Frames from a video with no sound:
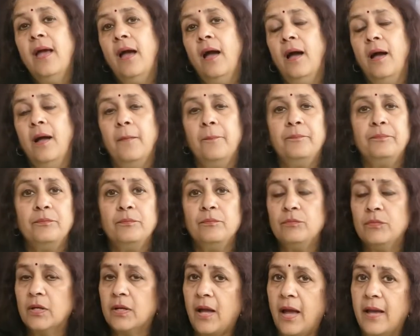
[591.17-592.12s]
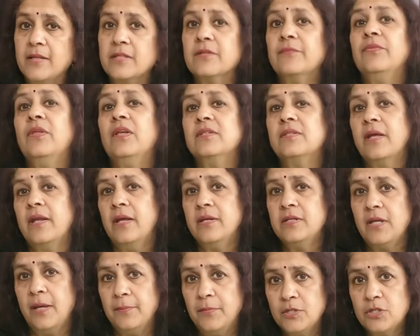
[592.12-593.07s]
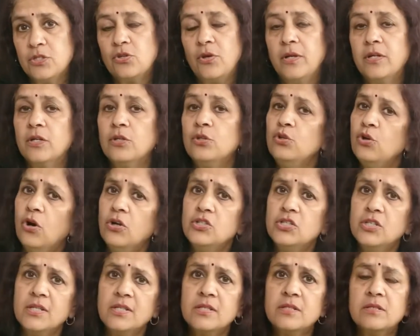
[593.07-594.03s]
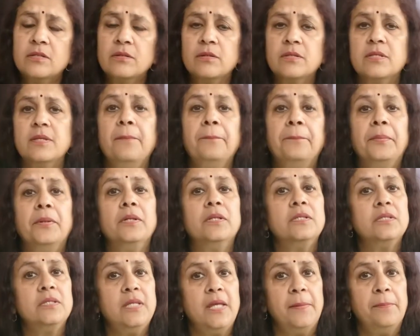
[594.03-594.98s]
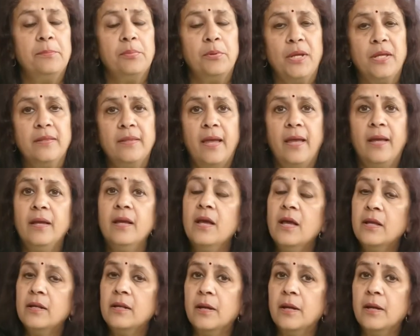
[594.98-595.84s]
the kinds of things that I demonstrated, you're just simple deep breathing.